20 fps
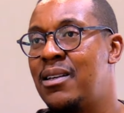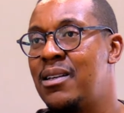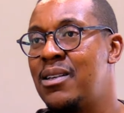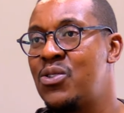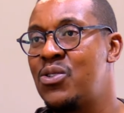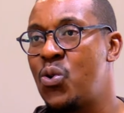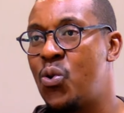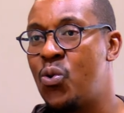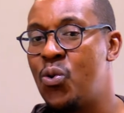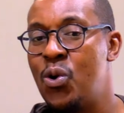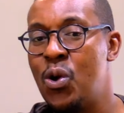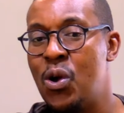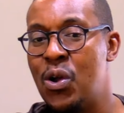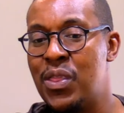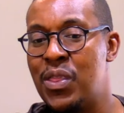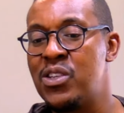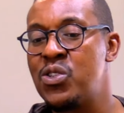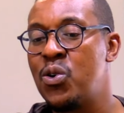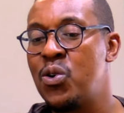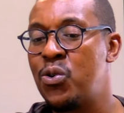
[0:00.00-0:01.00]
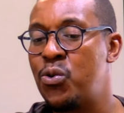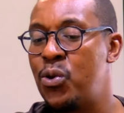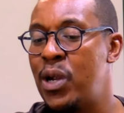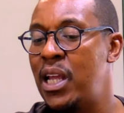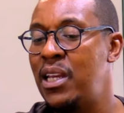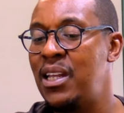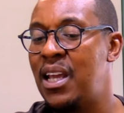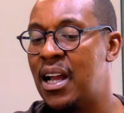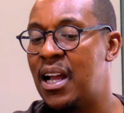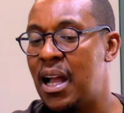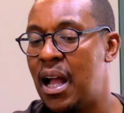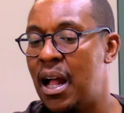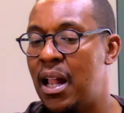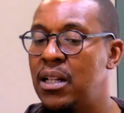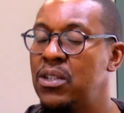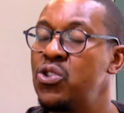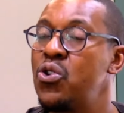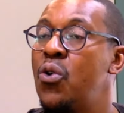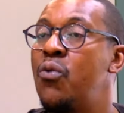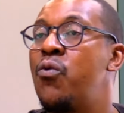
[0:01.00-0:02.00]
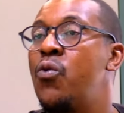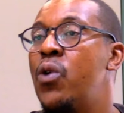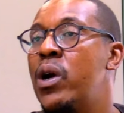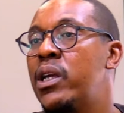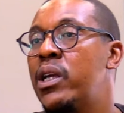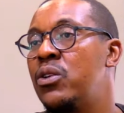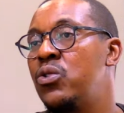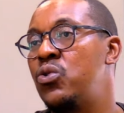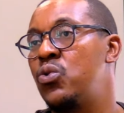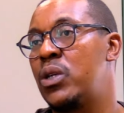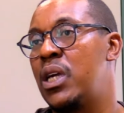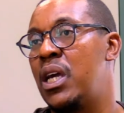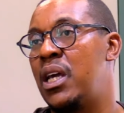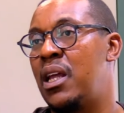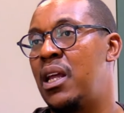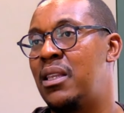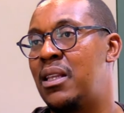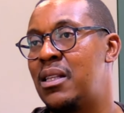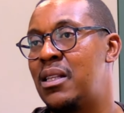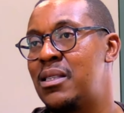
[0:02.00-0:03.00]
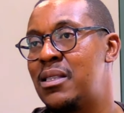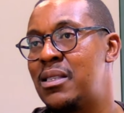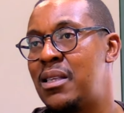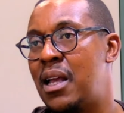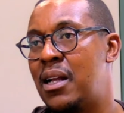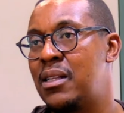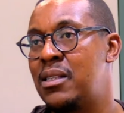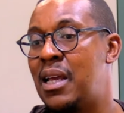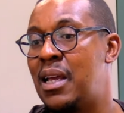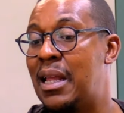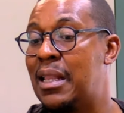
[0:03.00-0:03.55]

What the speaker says: So there's already a culture of working together in that sector,